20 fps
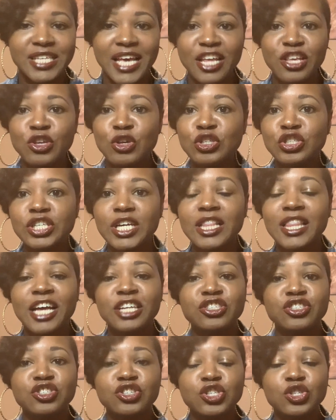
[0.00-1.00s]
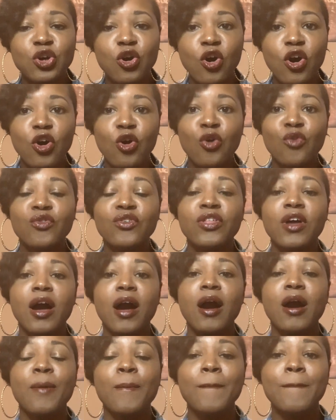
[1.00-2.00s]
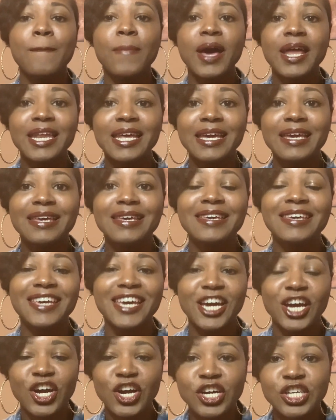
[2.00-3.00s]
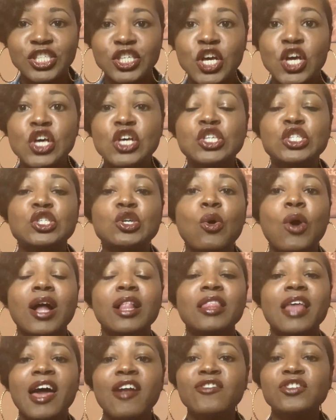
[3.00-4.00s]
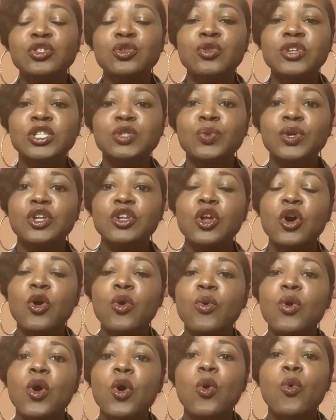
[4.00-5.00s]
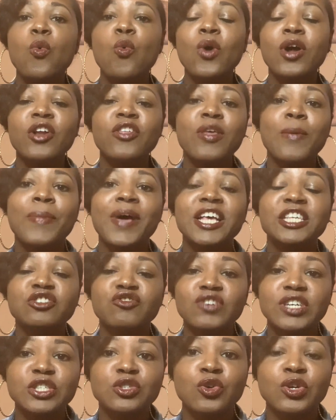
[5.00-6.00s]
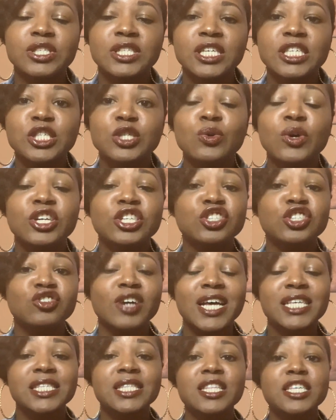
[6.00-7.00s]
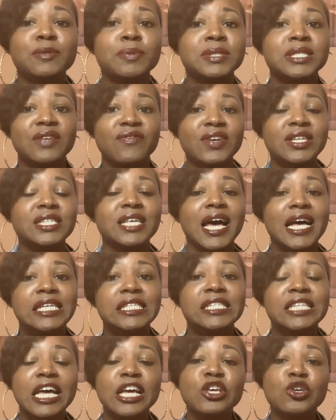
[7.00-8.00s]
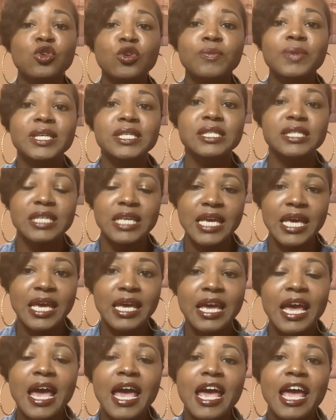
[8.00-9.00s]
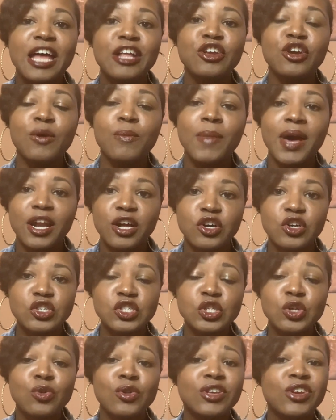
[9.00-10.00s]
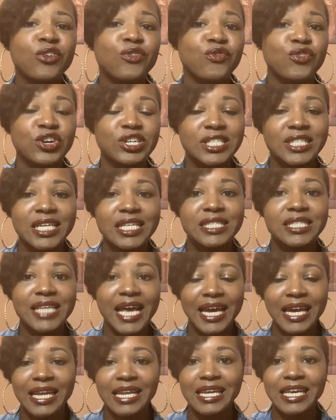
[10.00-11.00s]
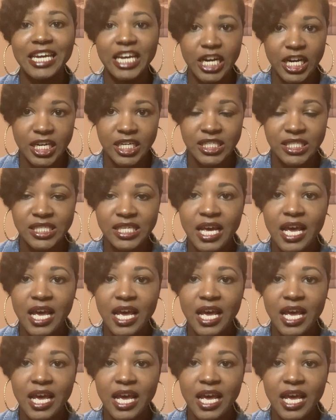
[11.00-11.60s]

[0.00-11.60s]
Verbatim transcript: And usually lectures are taught over many years. So a lot of students would know what are the best resources to address the specific tests that you'll be seeing in your medical school in your first and second years.